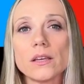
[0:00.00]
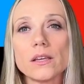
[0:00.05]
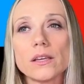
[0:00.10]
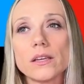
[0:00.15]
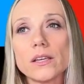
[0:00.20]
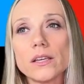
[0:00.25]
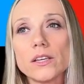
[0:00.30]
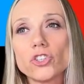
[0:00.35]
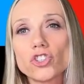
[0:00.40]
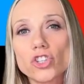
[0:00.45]

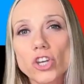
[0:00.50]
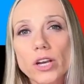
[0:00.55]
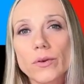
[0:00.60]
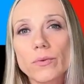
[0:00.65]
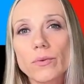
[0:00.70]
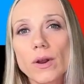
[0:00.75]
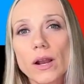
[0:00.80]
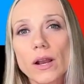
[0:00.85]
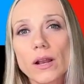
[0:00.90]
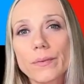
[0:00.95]
In
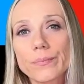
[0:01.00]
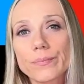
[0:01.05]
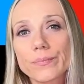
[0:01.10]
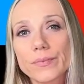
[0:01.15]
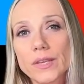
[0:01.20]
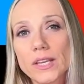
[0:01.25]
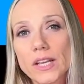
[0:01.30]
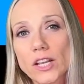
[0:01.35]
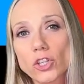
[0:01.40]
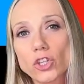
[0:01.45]
general,
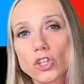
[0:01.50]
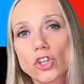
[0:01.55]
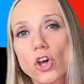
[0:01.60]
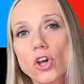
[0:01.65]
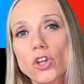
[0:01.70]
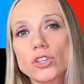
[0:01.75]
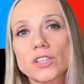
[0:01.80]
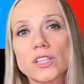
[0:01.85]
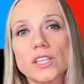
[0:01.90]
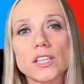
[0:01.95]
in
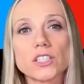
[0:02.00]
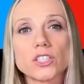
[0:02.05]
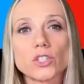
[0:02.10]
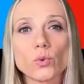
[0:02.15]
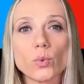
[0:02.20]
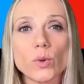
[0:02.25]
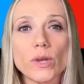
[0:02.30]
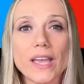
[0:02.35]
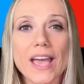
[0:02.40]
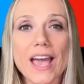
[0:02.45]
endodontics,
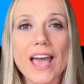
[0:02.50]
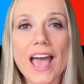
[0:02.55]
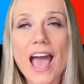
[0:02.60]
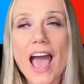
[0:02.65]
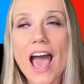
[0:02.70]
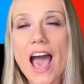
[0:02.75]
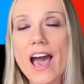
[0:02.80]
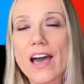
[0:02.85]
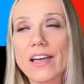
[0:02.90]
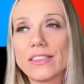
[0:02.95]
we
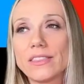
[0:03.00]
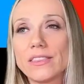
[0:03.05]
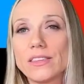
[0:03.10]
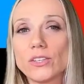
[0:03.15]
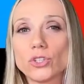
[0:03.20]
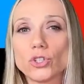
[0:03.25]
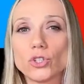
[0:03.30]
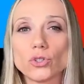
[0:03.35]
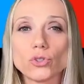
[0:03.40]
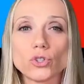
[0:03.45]
had
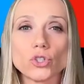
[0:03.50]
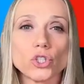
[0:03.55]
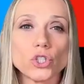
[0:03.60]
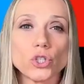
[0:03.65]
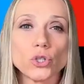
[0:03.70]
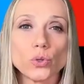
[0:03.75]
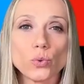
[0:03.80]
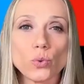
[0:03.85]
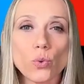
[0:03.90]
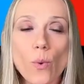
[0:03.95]
two